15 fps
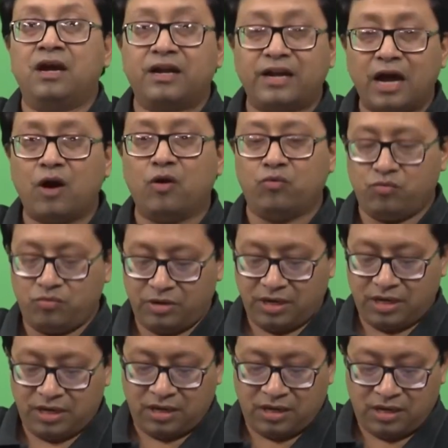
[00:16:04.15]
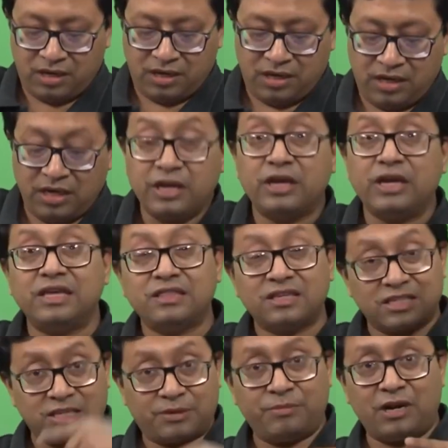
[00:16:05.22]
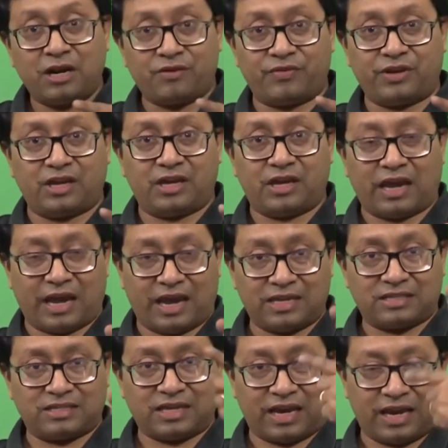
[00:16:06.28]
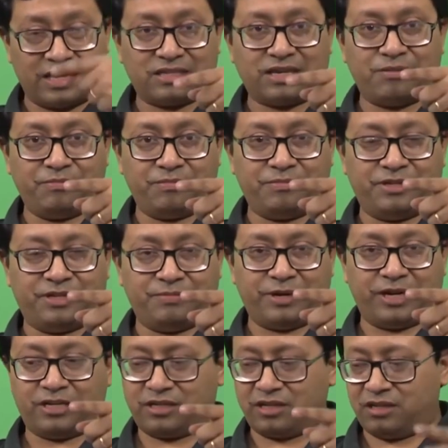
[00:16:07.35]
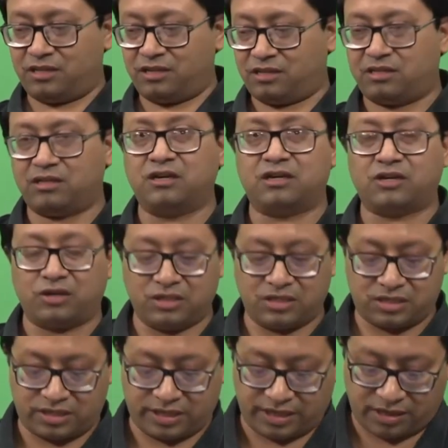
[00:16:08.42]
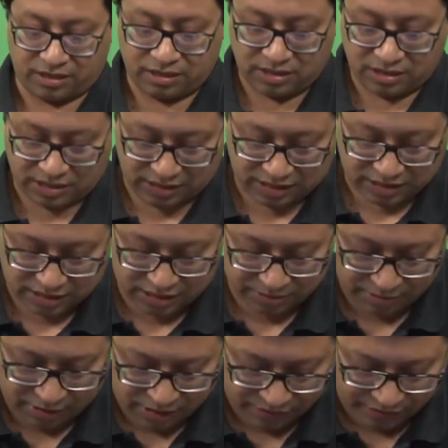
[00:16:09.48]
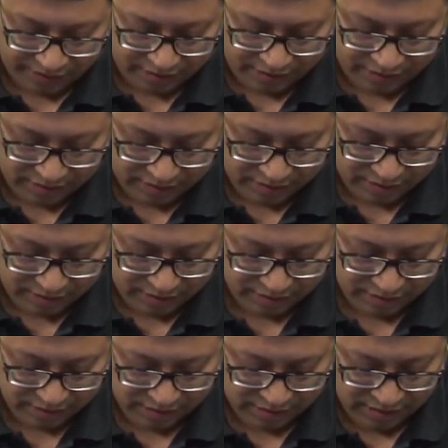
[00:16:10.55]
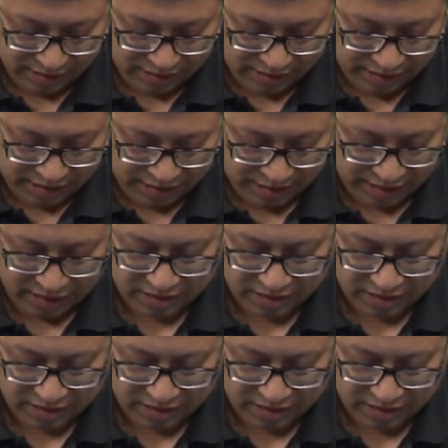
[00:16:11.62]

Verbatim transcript: Now, in the similar way, as, as I mentioned the third constraint, in the similar way, let